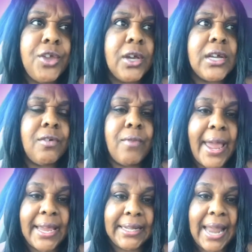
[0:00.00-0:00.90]
you're going to
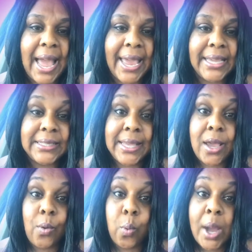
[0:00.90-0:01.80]
recognize
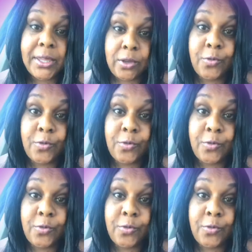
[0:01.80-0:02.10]
what